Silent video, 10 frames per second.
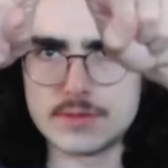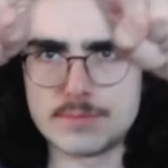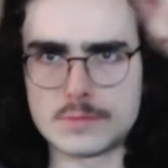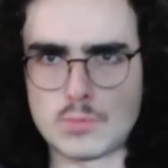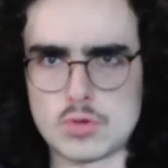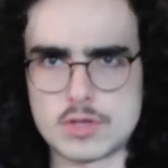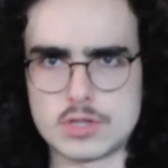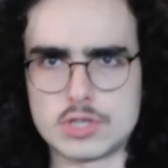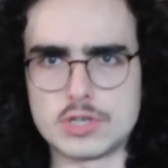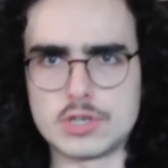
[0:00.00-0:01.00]

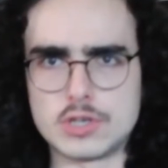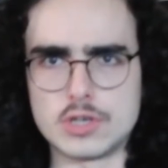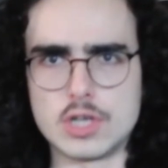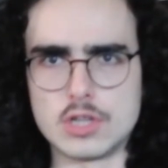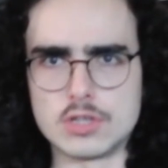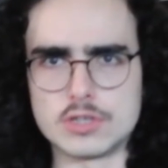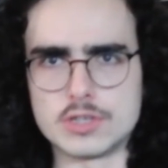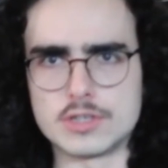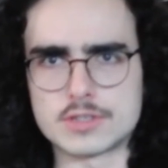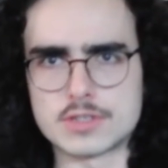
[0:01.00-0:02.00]
Spoiler
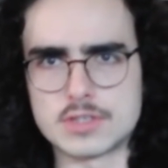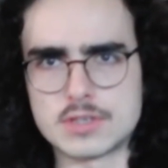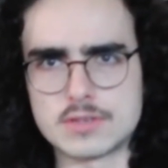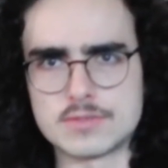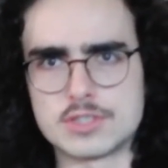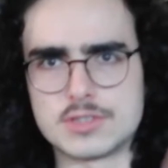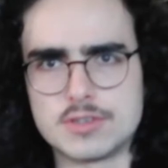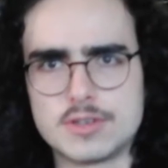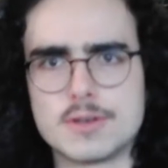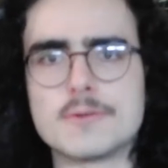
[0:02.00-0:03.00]
alert, just so
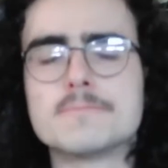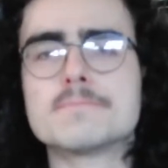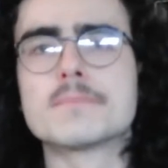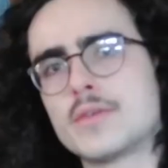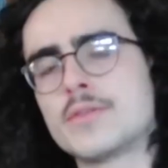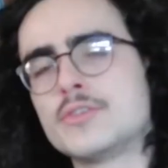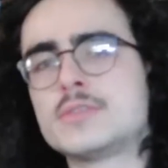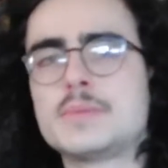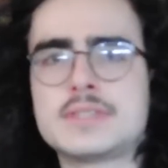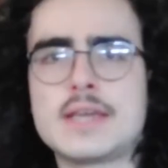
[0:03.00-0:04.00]
you know. There's
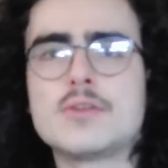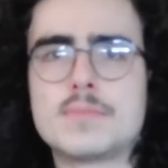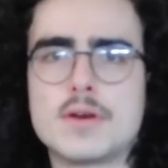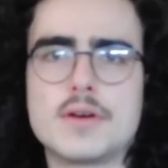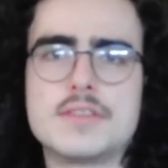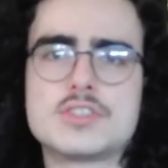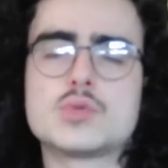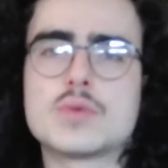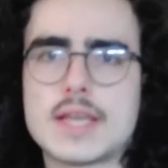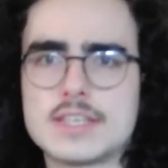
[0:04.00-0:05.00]
a potato barn, and this
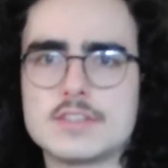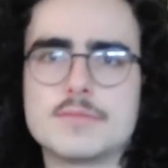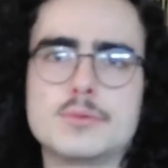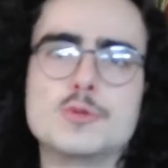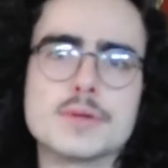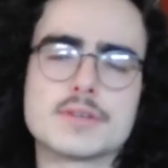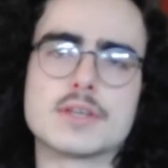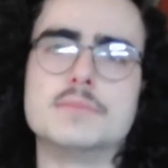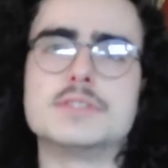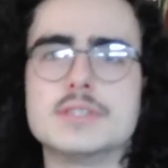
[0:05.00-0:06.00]
is where the idea of Bluebeard
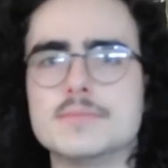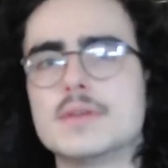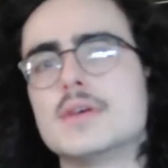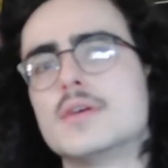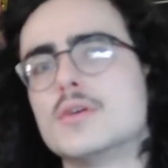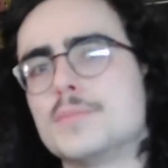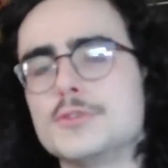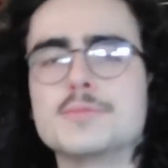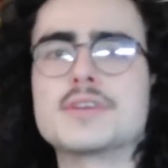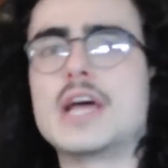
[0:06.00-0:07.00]
comes in.
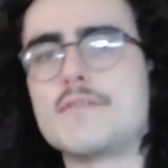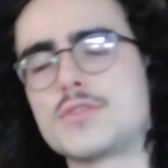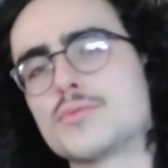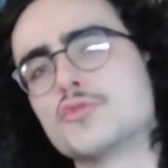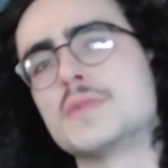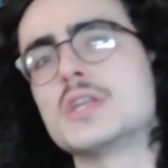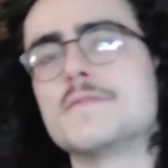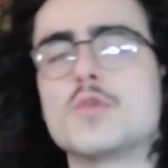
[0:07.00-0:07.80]
Bluebeard having the room that none of the